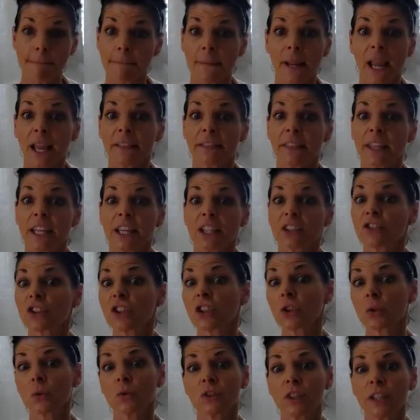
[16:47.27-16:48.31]
I think it's
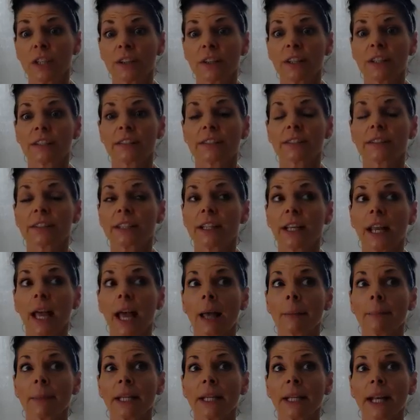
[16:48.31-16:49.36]
huge, Aries.
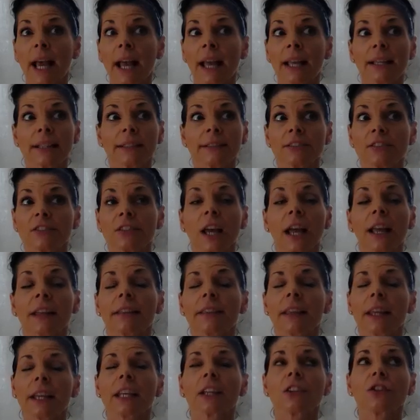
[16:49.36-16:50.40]
I mean, I
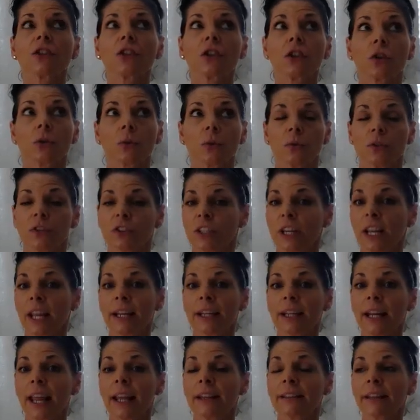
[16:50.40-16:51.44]
think it's huge.
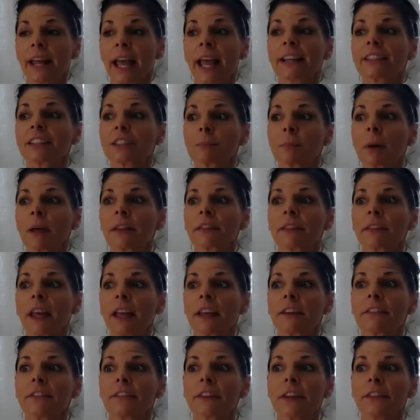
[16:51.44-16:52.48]
And last month
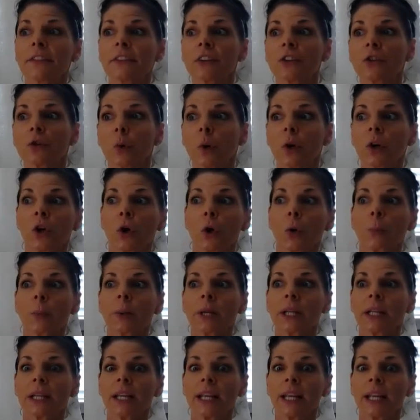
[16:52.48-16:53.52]
I felt the door
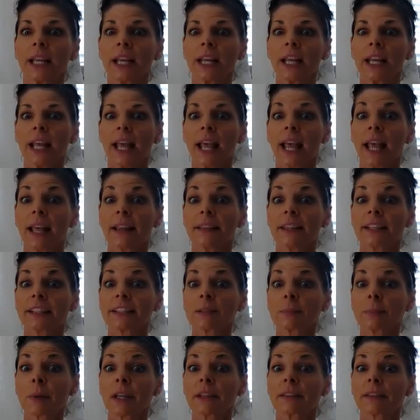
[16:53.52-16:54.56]
open, and
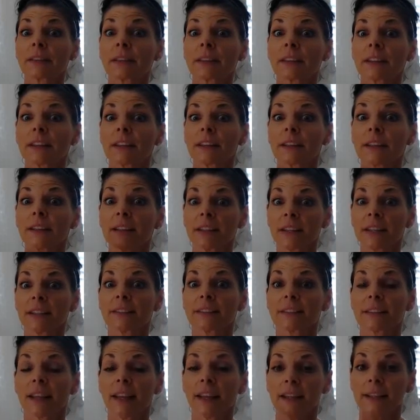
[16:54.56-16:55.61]
this month
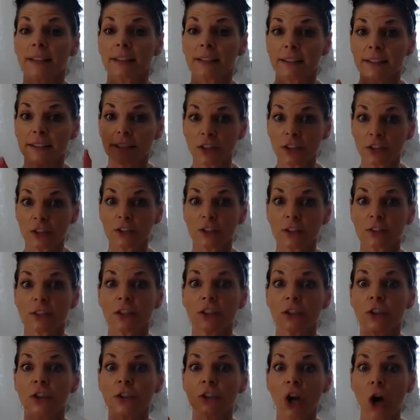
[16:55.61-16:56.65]
it's like you're
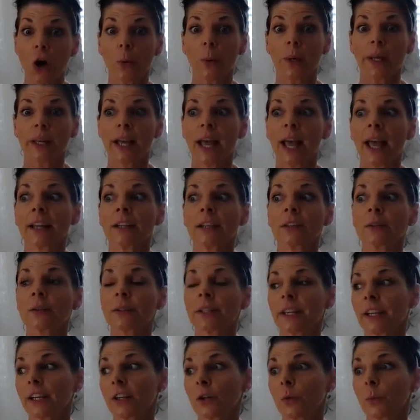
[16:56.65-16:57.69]
going. I don't
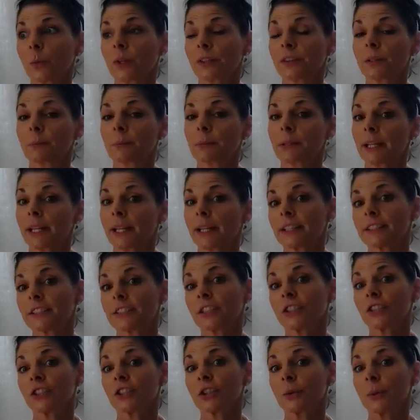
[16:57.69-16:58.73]
care what the planets
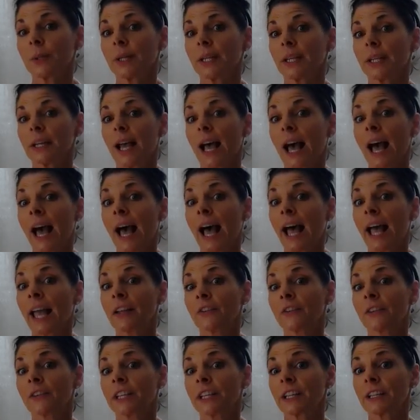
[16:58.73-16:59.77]
are doing. I
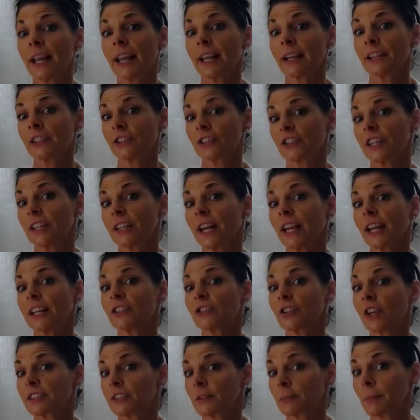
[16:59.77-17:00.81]
read energy and I
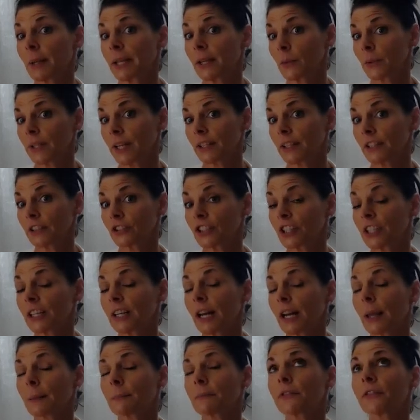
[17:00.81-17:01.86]
trust my own energy,
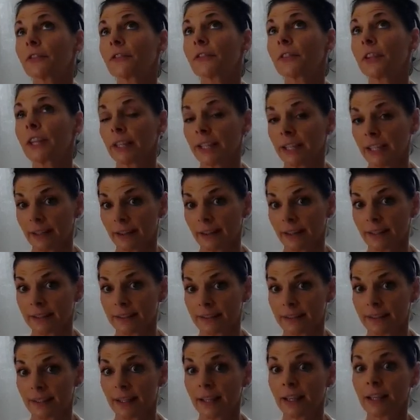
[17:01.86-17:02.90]
and I'm feeling
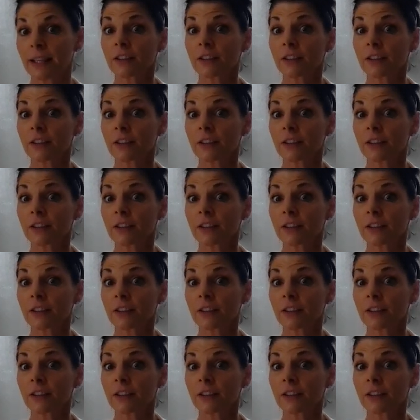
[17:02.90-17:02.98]
this.